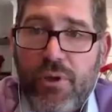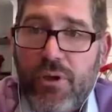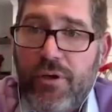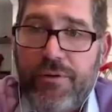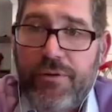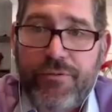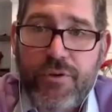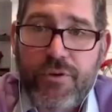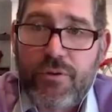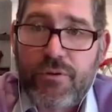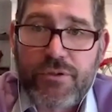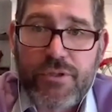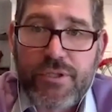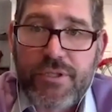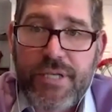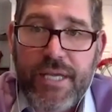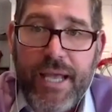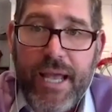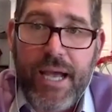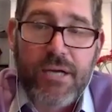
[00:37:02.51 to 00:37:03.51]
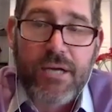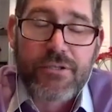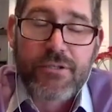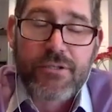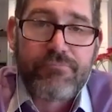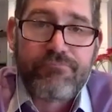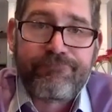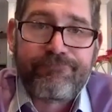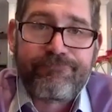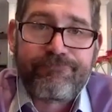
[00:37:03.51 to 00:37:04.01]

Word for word: All you have to do is just take action.